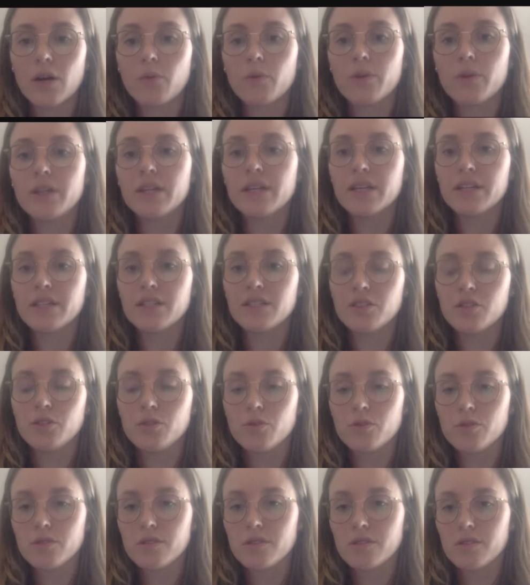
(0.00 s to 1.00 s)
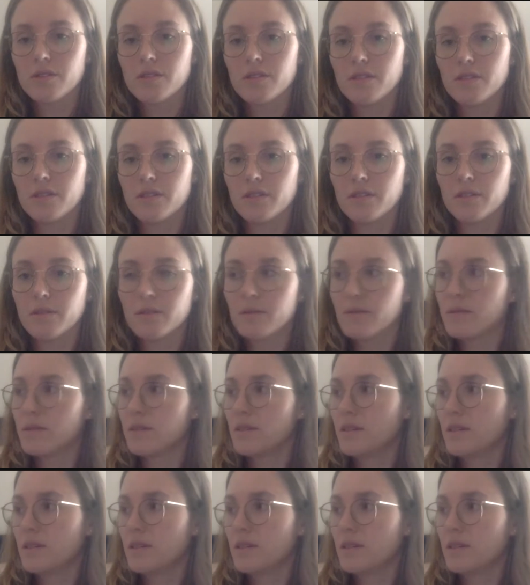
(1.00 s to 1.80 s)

we can use the